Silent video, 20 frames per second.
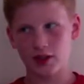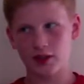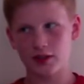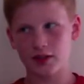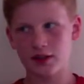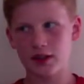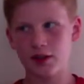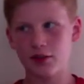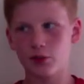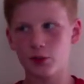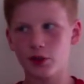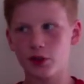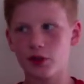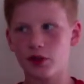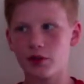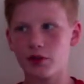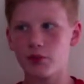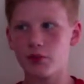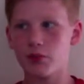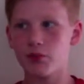It's not
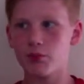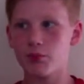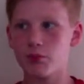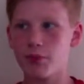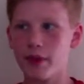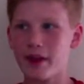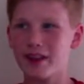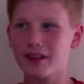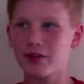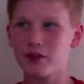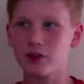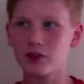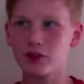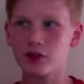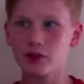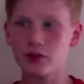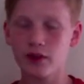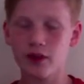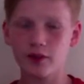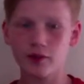really meant for
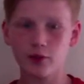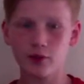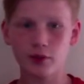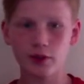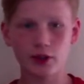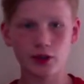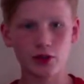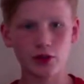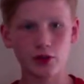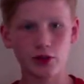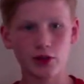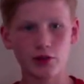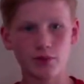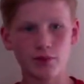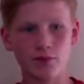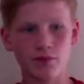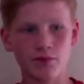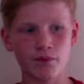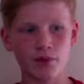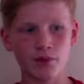survival, but you can
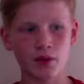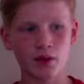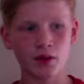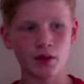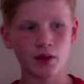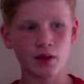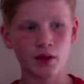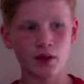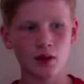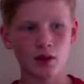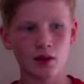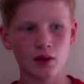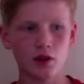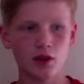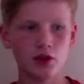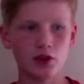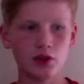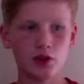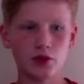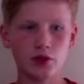
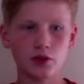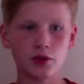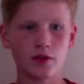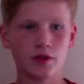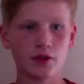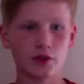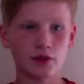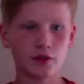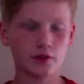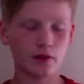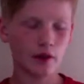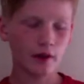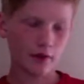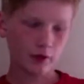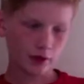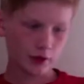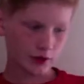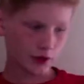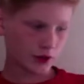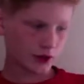use it for survival.
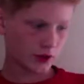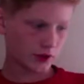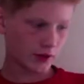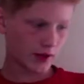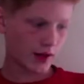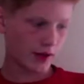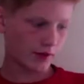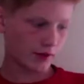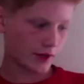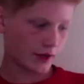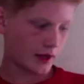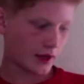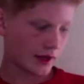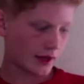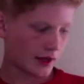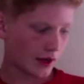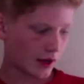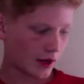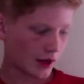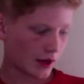It's just an everyday
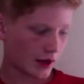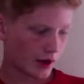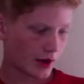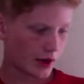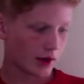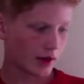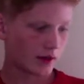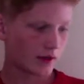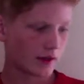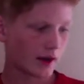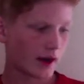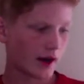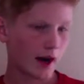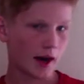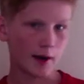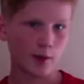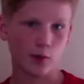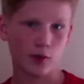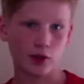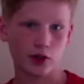carry that I
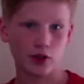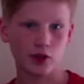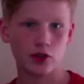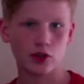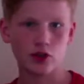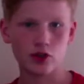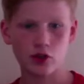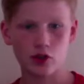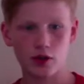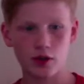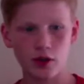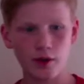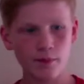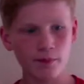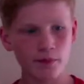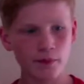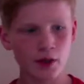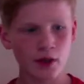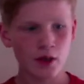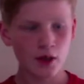wanted to show y'all.
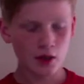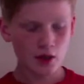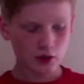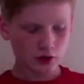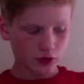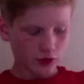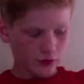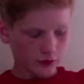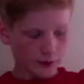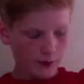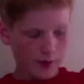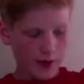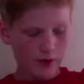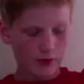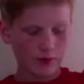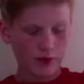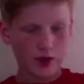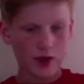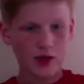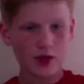So for my
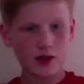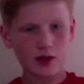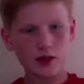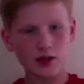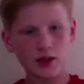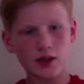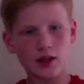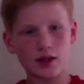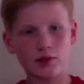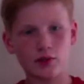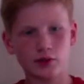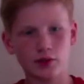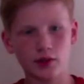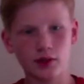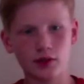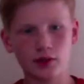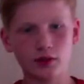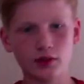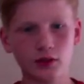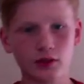rod and
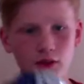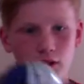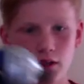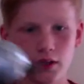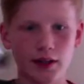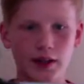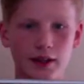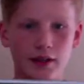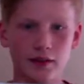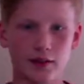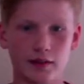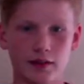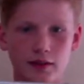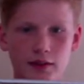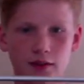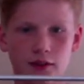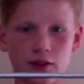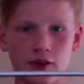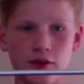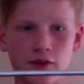reel,
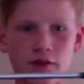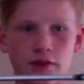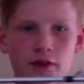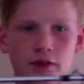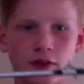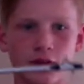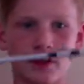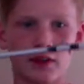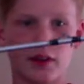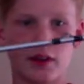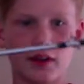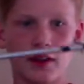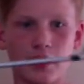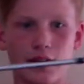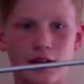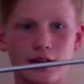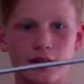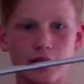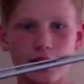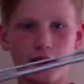it's
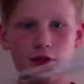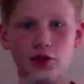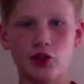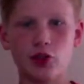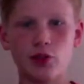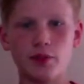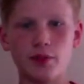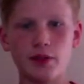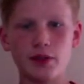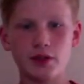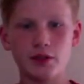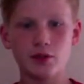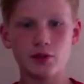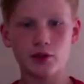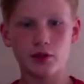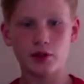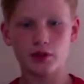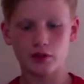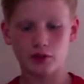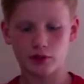a two-piece
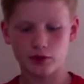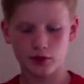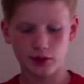reel.